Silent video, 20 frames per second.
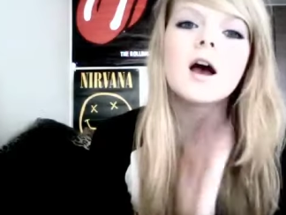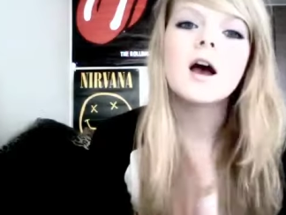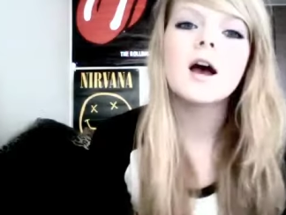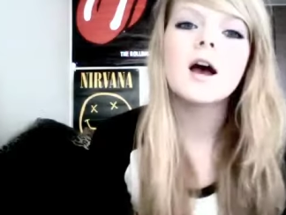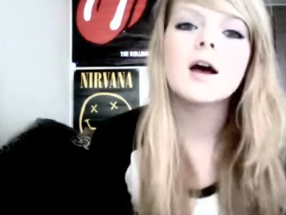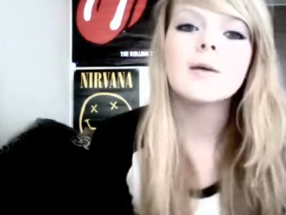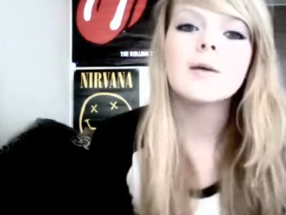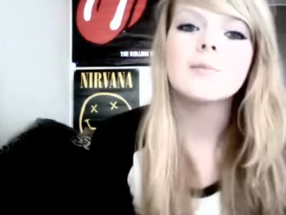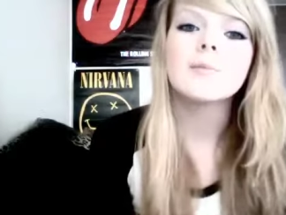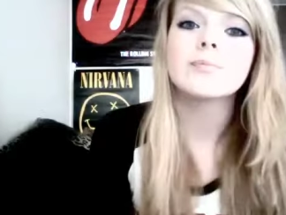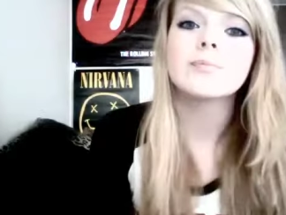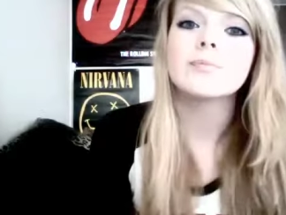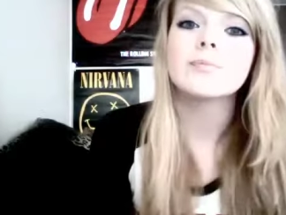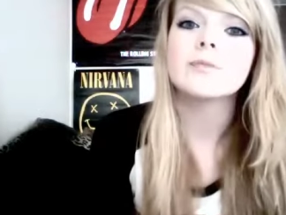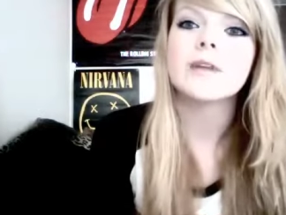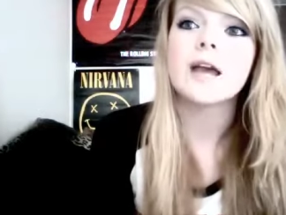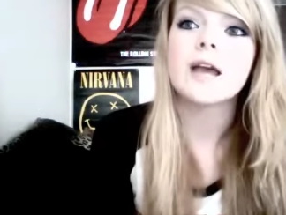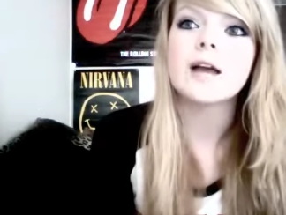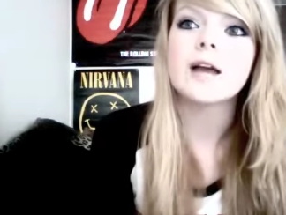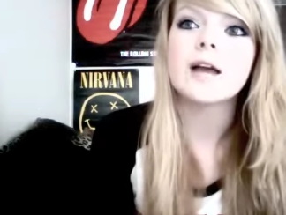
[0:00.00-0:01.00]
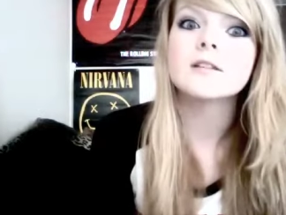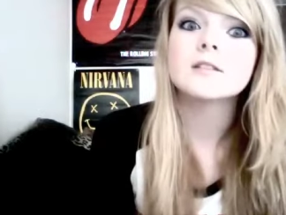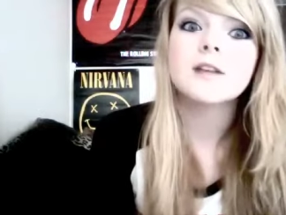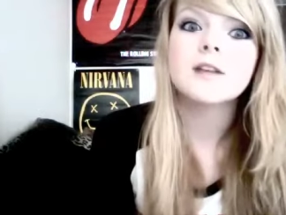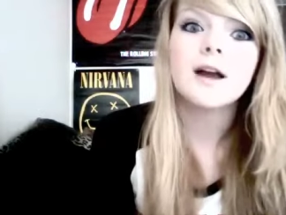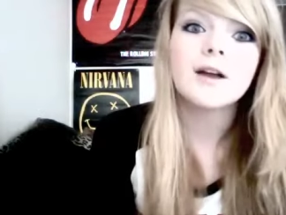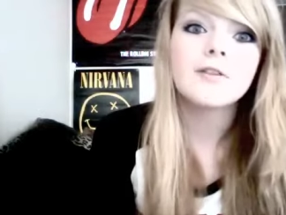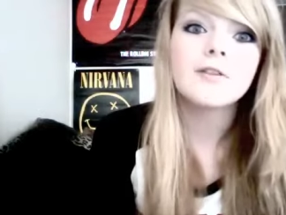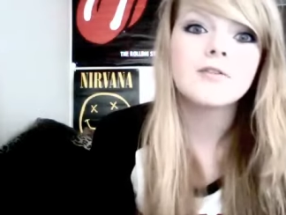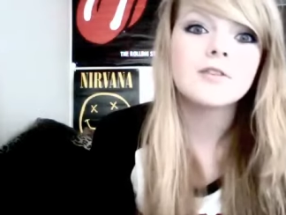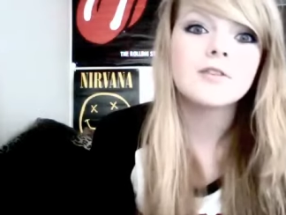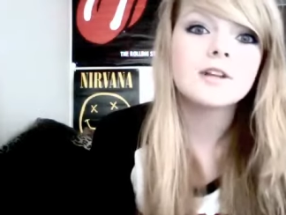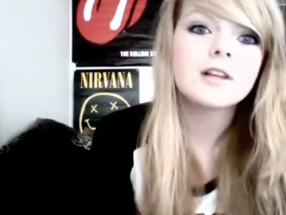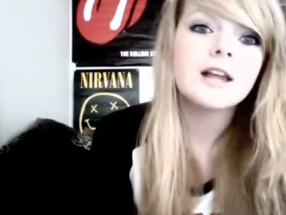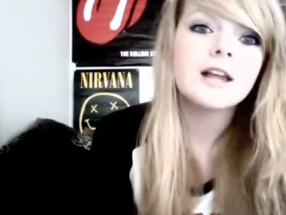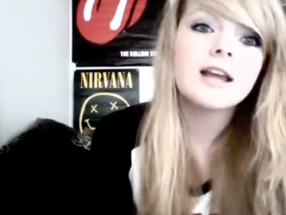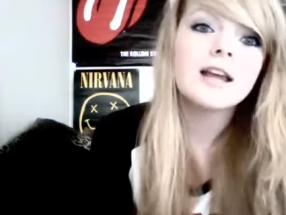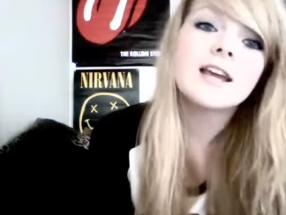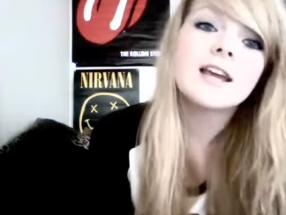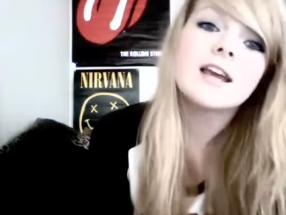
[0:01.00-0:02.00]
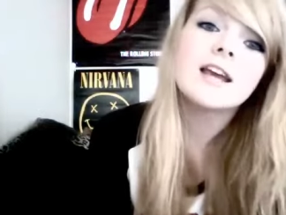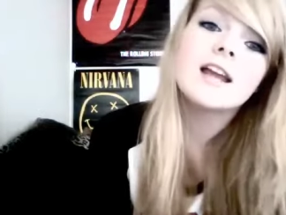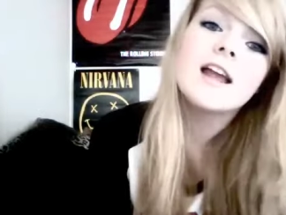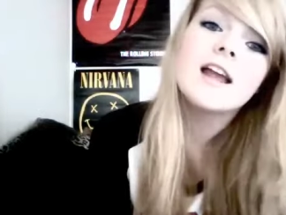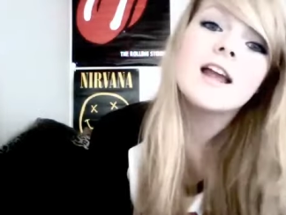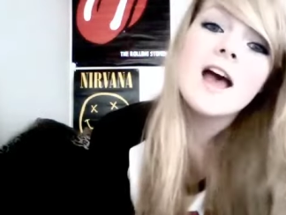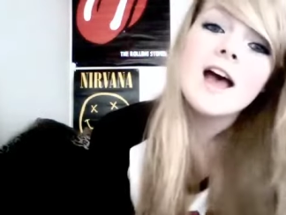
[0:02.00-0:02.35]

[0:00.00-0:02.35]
um, yeah, I feel like it.